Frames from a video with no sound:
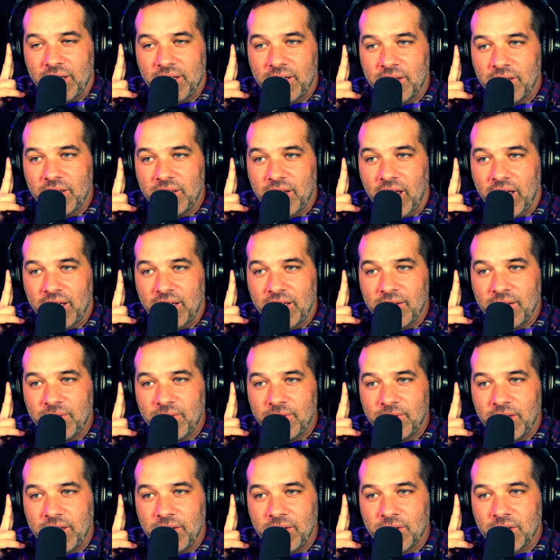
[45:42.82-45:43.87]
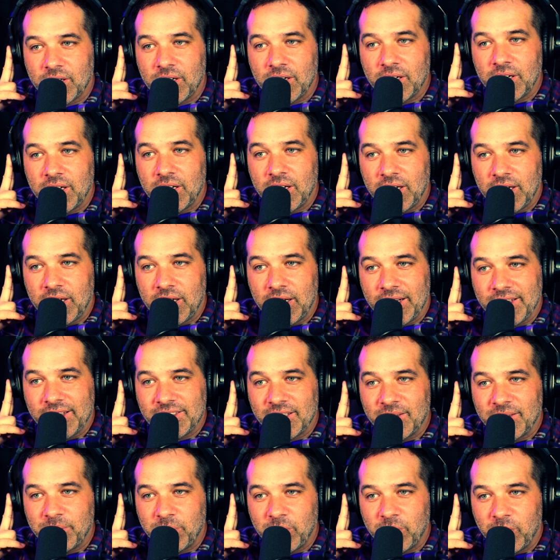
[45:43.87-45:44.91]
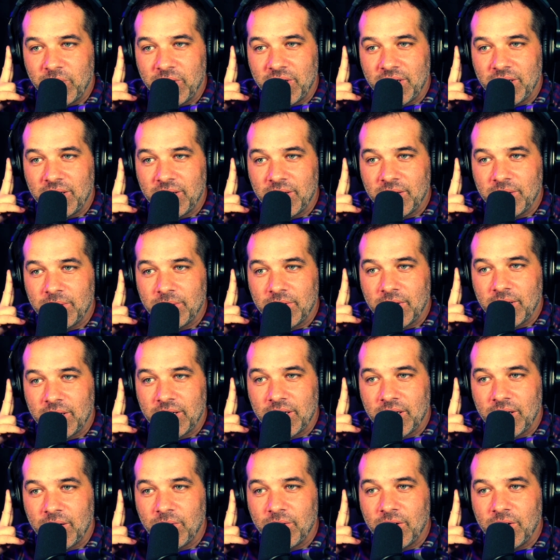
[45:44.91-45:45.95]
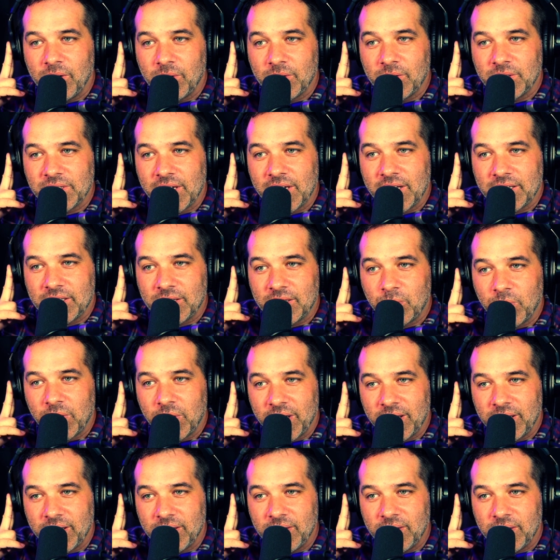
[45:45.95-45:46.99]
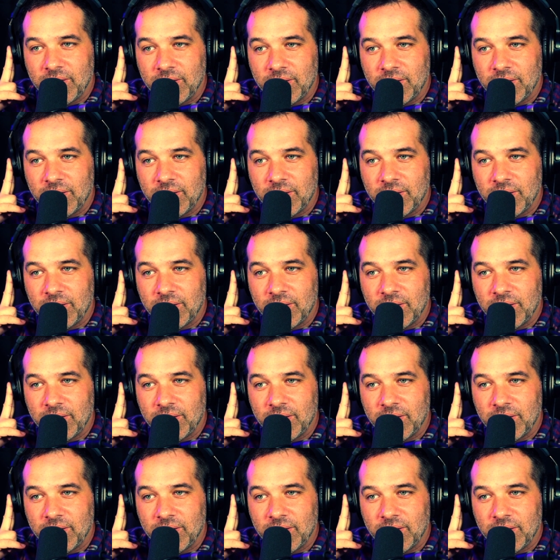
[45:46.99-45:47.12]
that gift that you're gonna need at some point that you don't know exactly when.